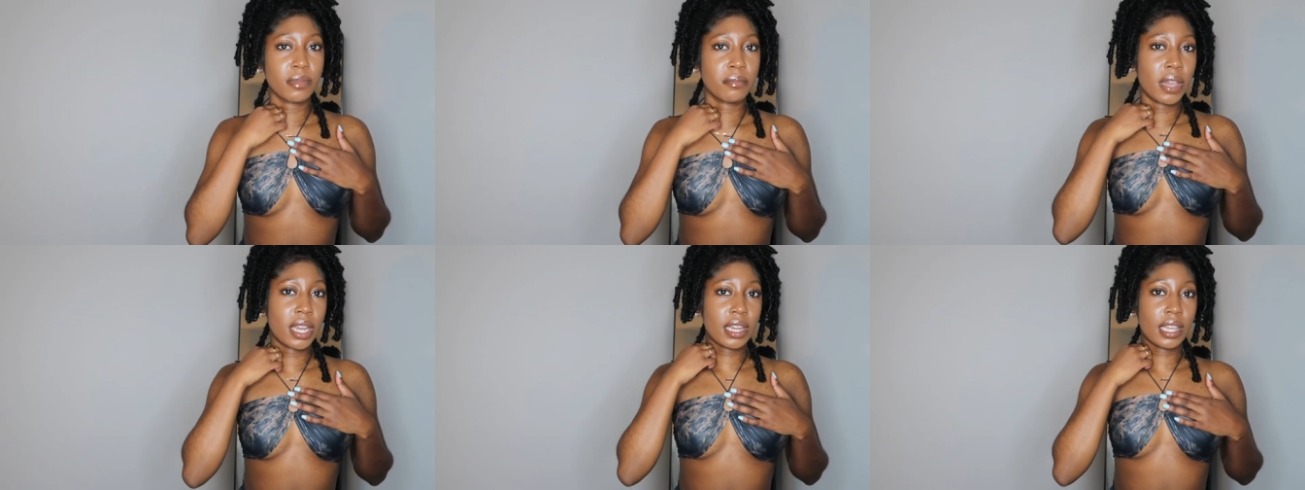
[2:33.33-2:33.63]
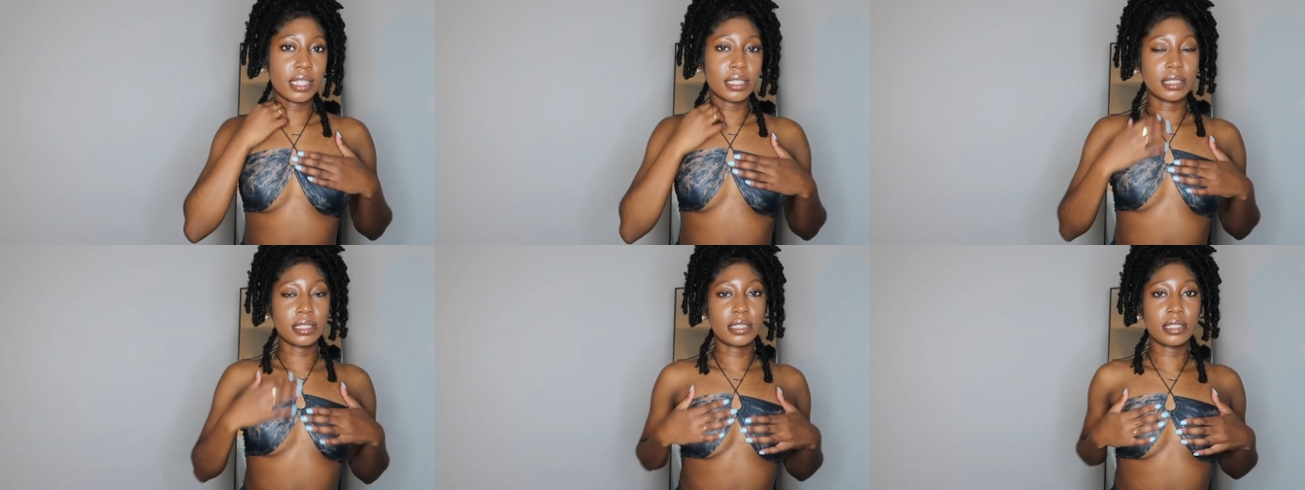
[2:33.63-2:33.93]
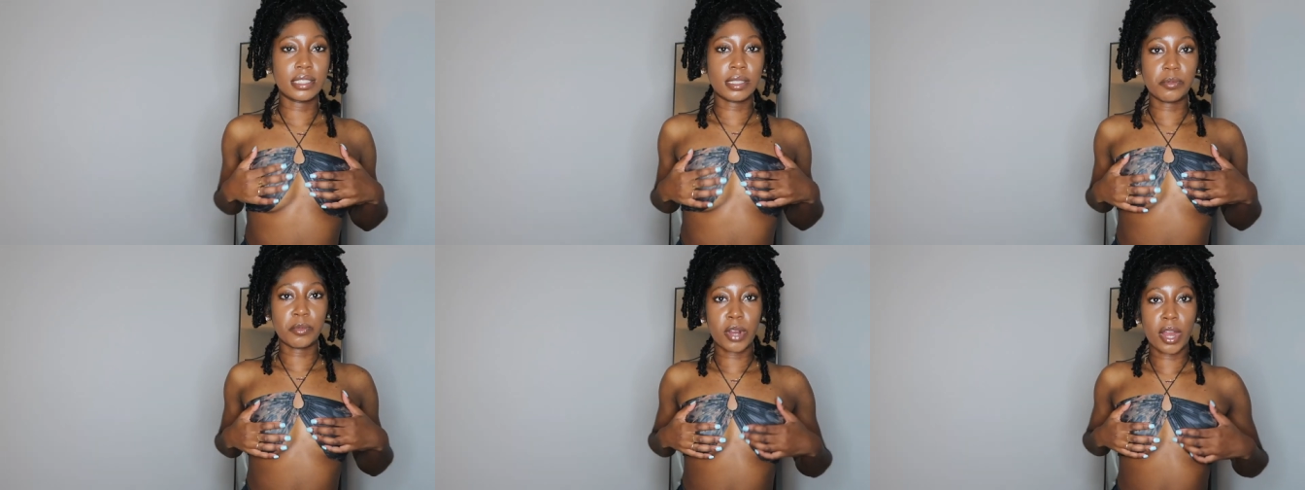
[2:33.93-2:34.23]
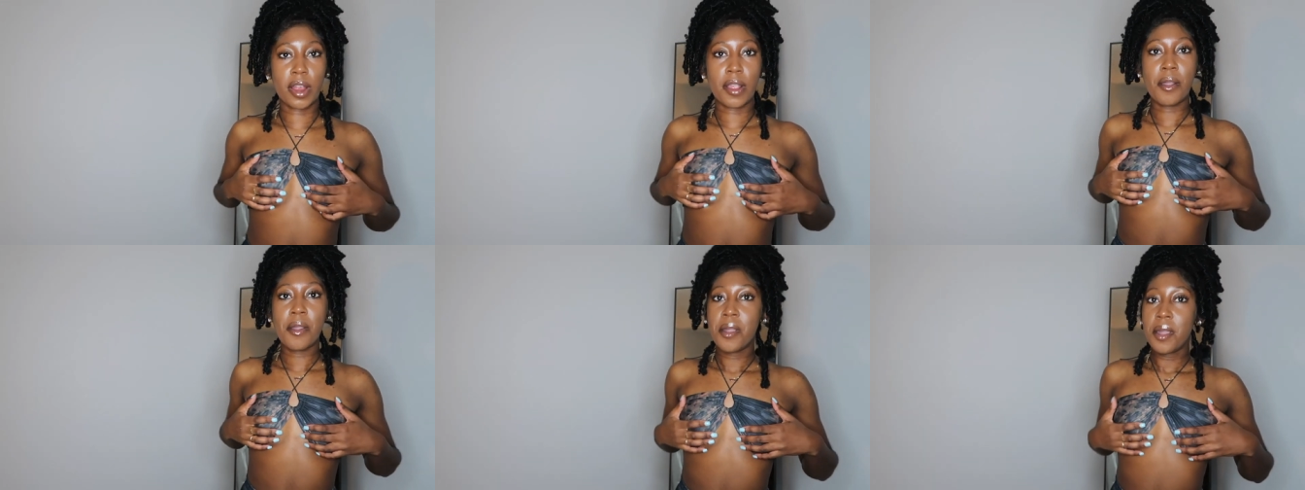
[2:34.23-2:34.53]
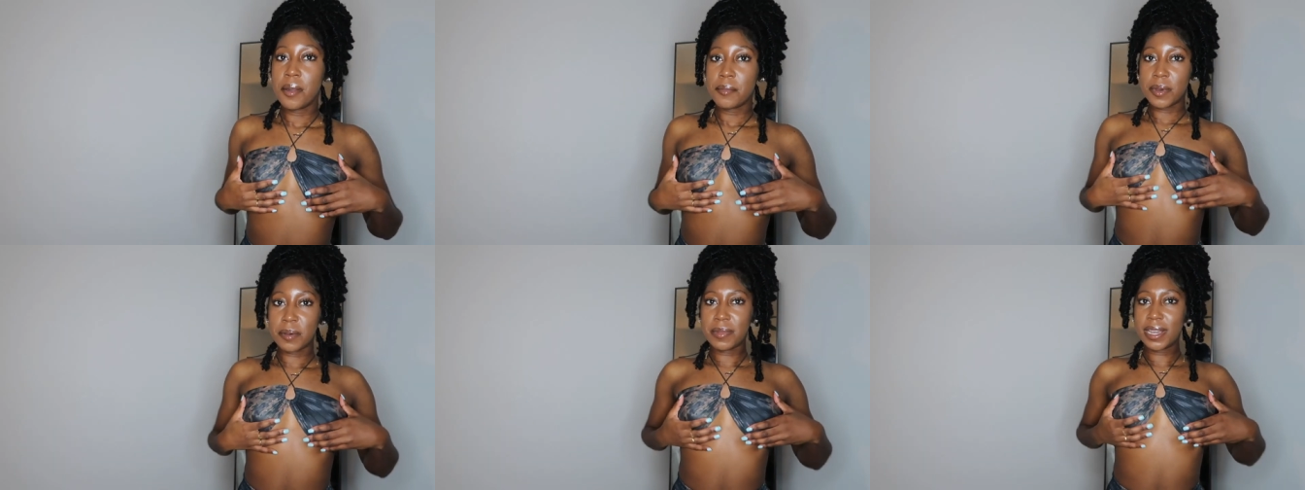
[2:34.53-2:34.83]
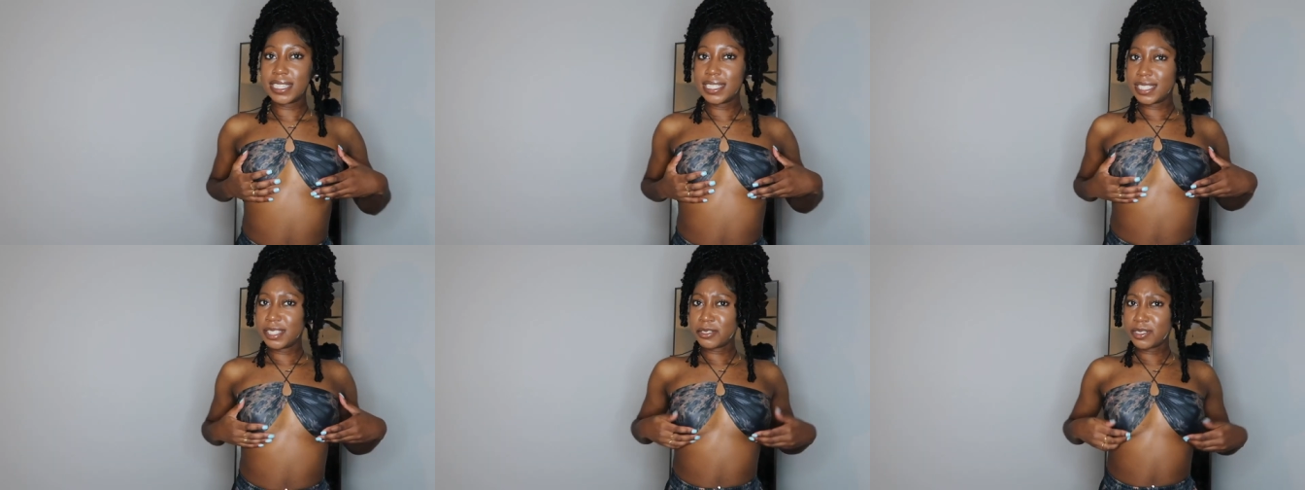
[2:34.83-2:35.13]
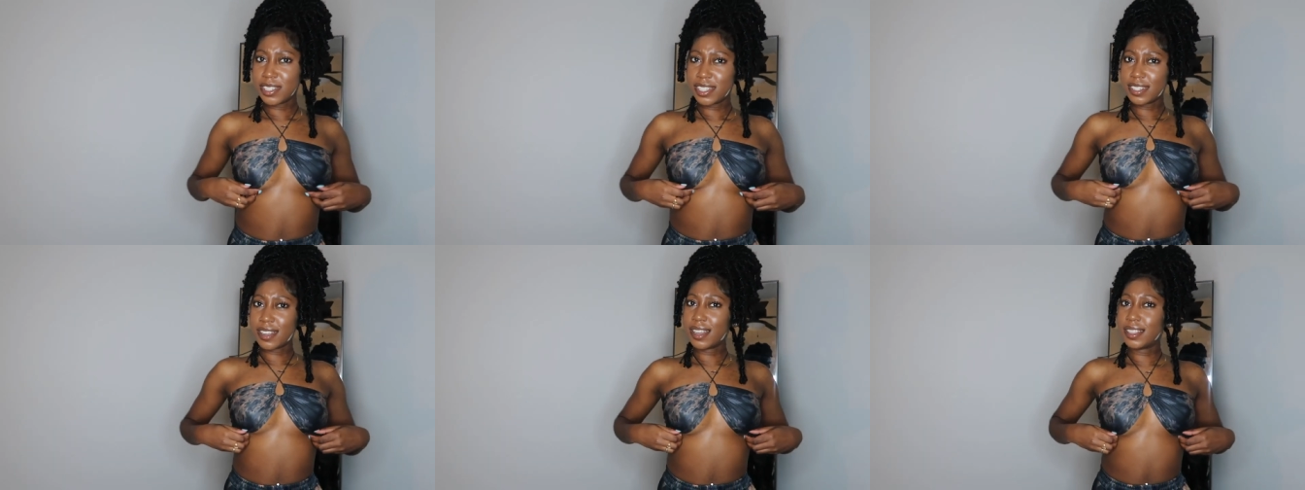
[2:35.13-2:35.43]
My necklace somewhere, but basically you
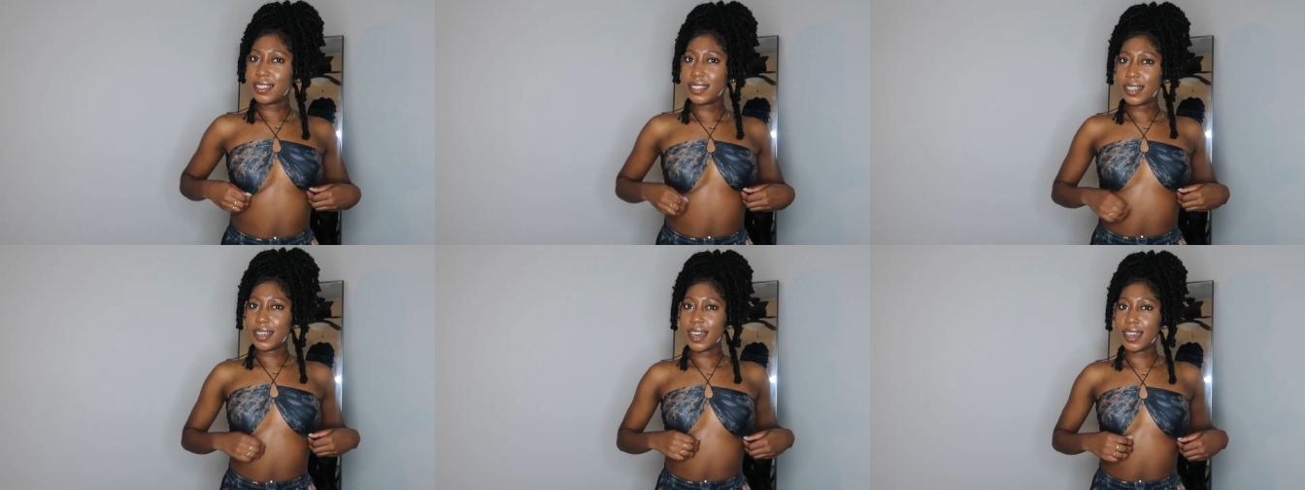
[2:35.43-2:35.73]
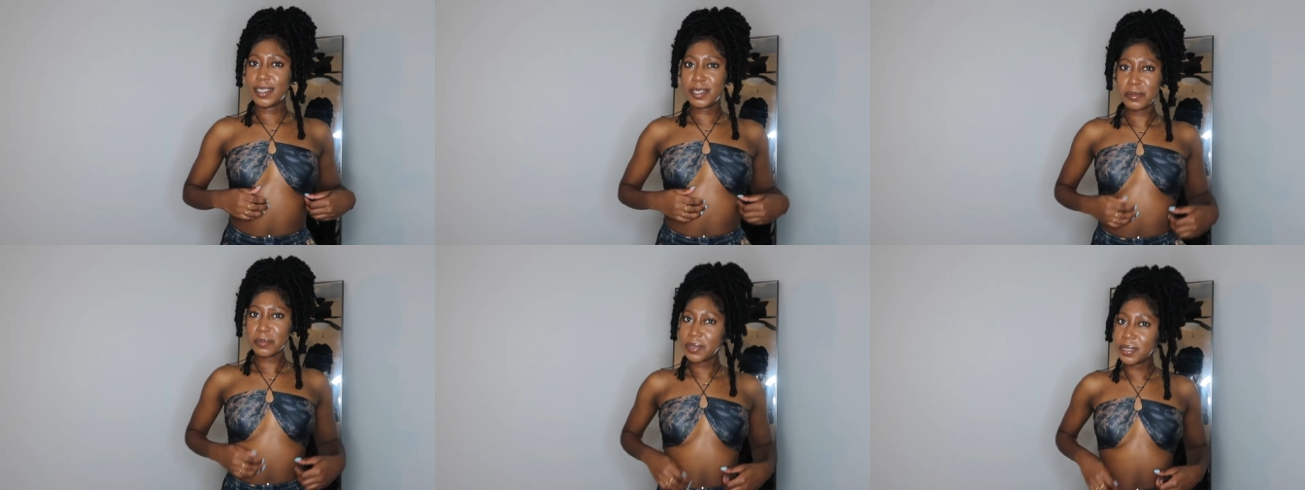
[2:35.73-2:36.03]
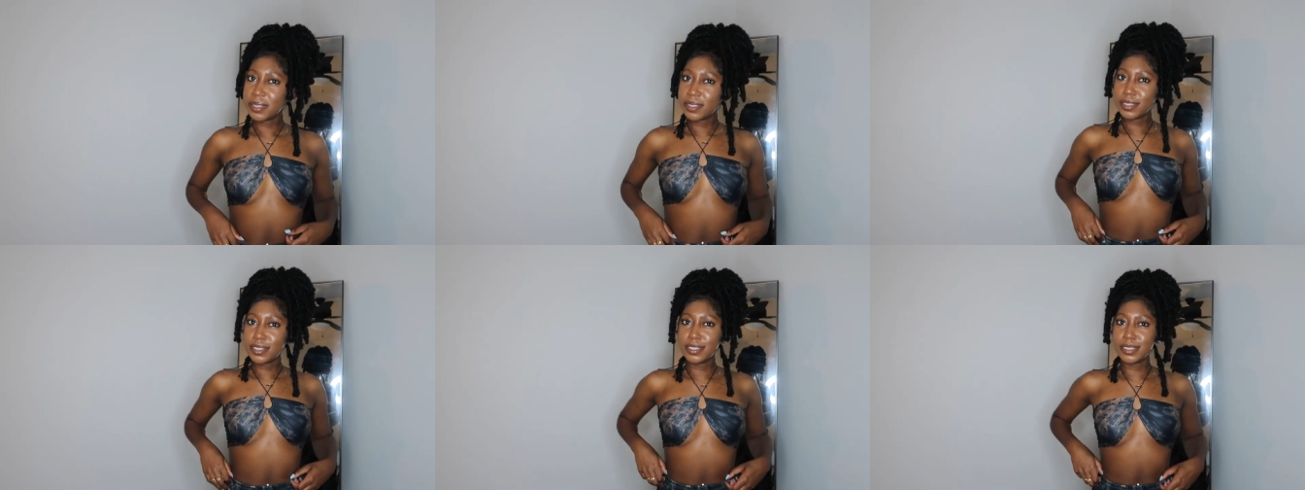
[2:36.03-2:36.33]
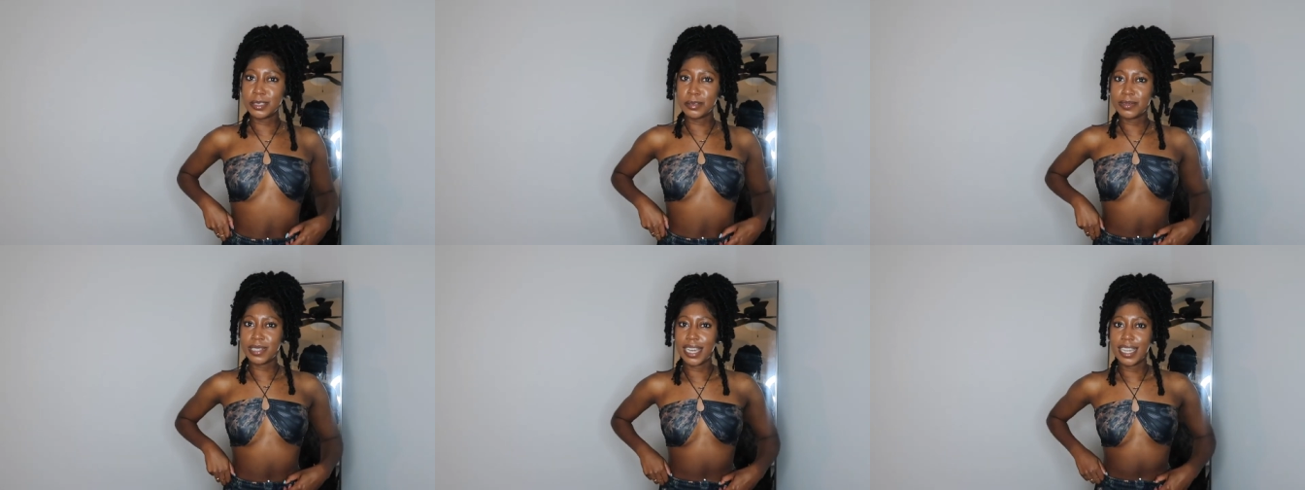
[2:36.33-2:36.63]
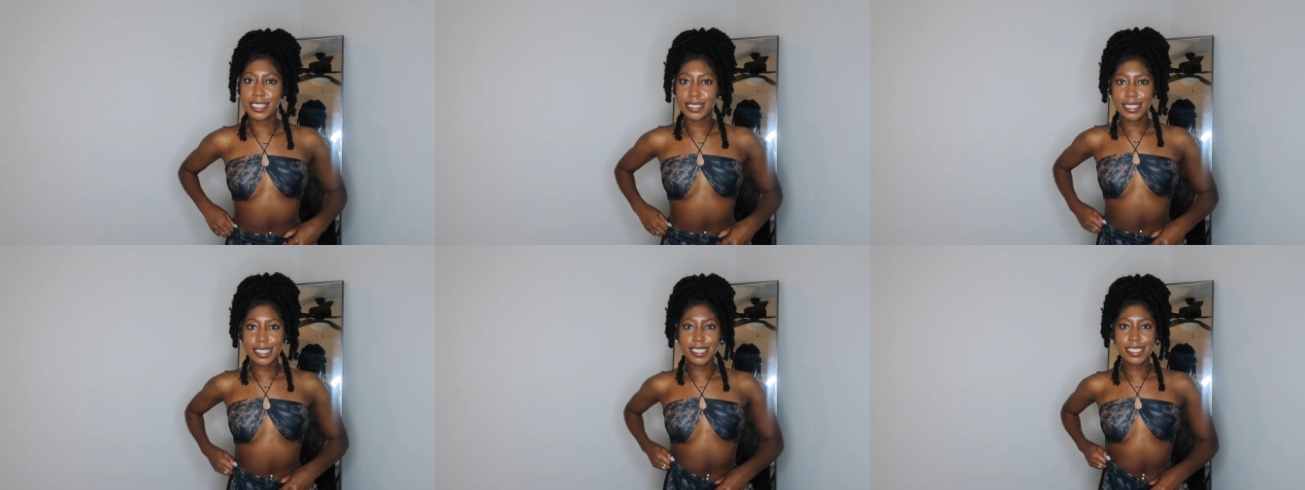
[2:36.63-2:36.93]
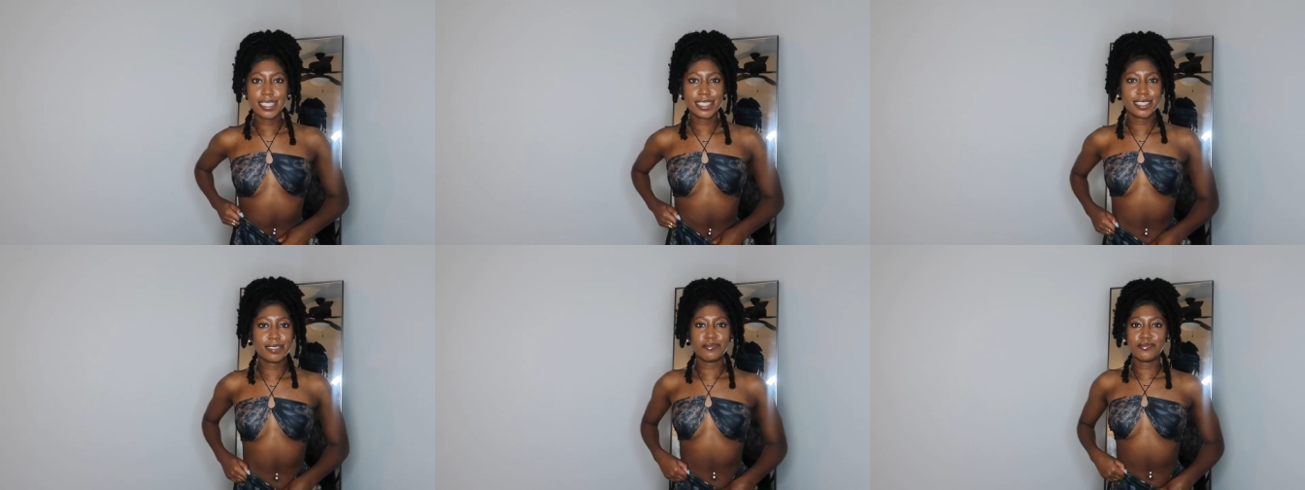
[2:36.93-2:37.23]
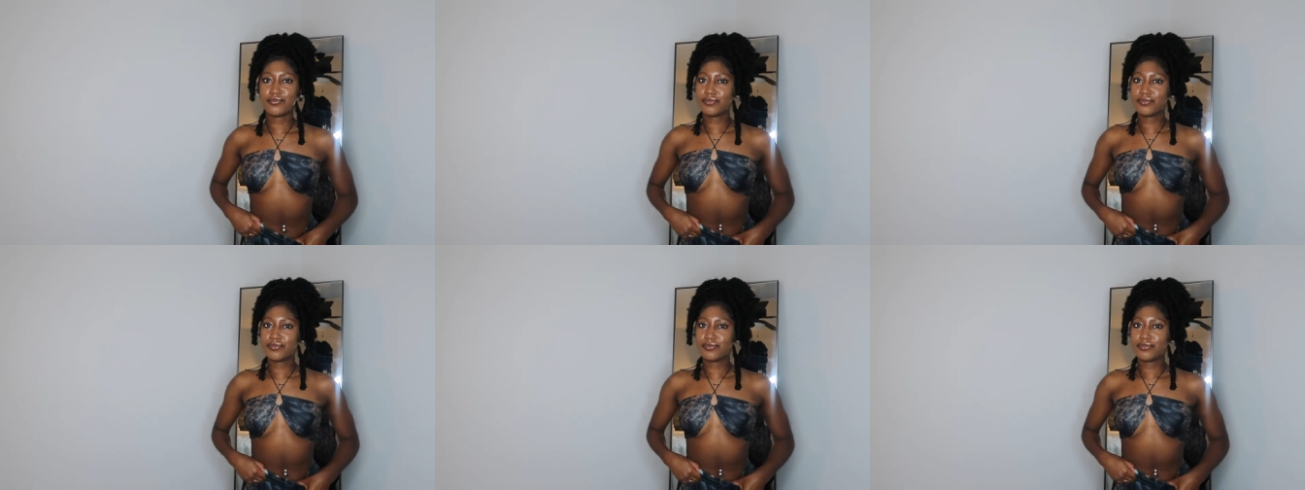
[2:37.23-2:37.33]
can show a little underboob like this.